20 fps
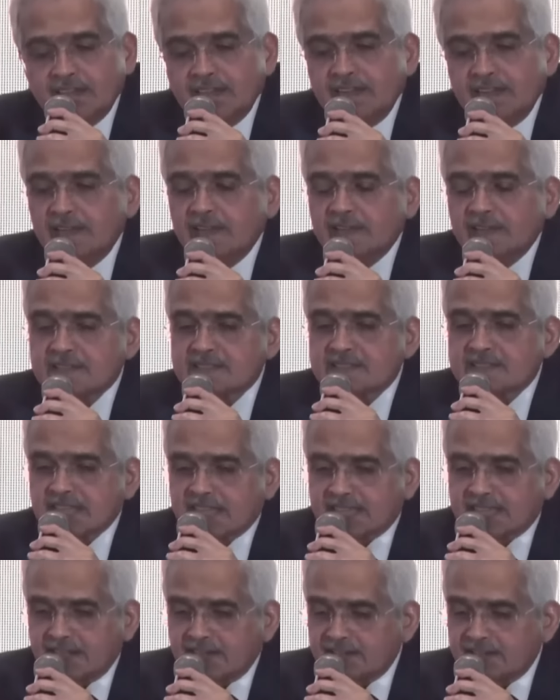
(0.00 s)
till
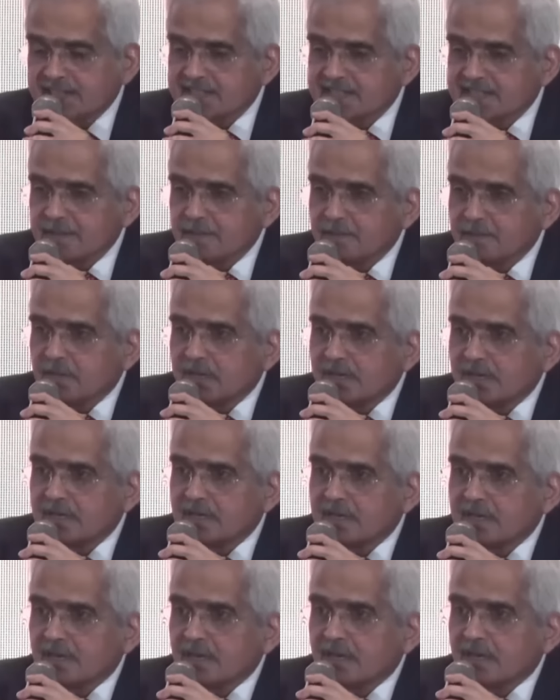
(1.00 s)
2nd
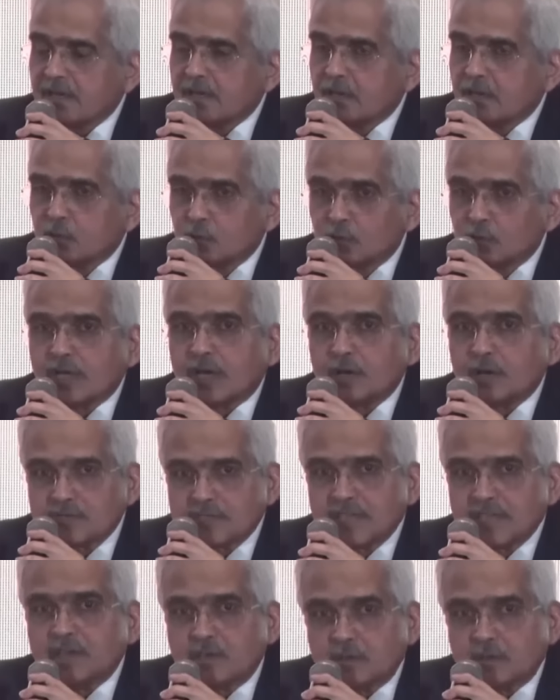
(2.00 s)
December
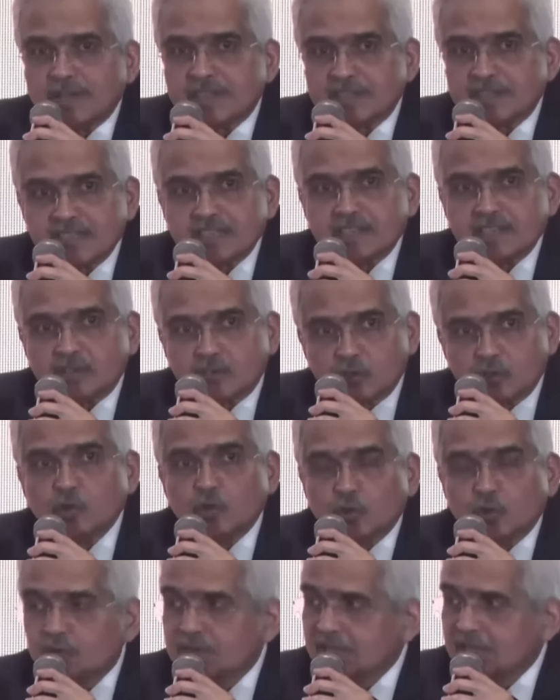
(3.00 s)

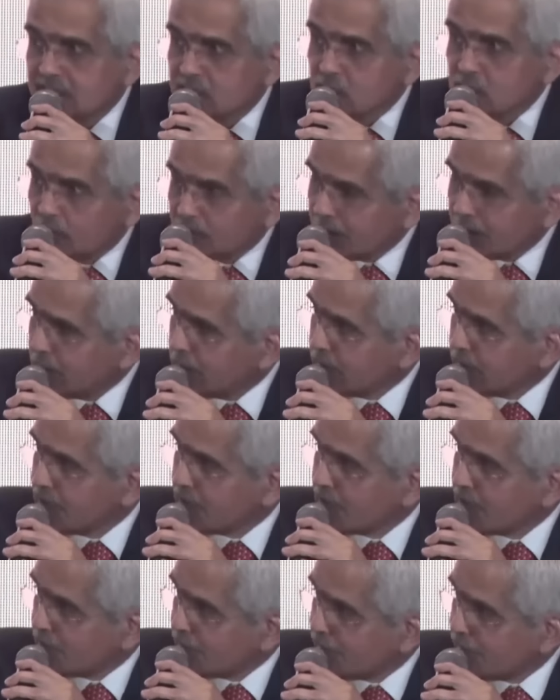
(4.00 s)
2022, that is over a
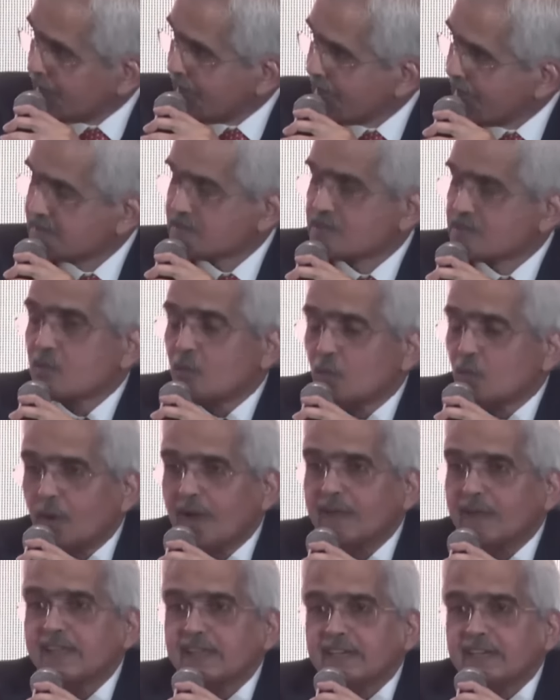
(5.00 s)
period of last
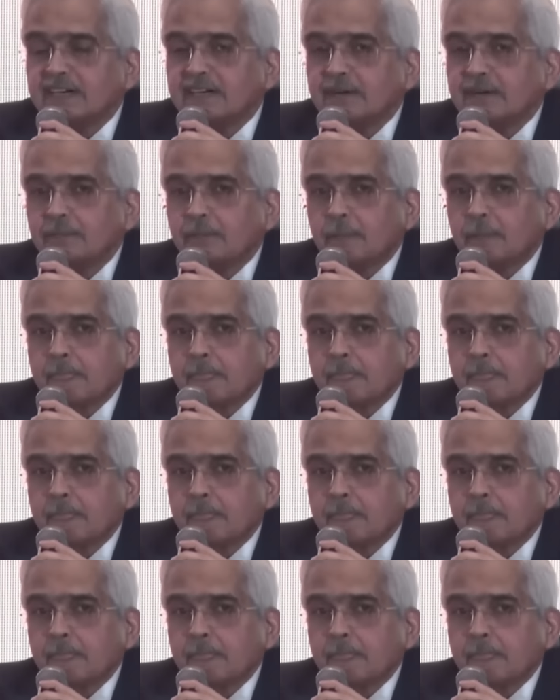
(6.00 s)
1 year,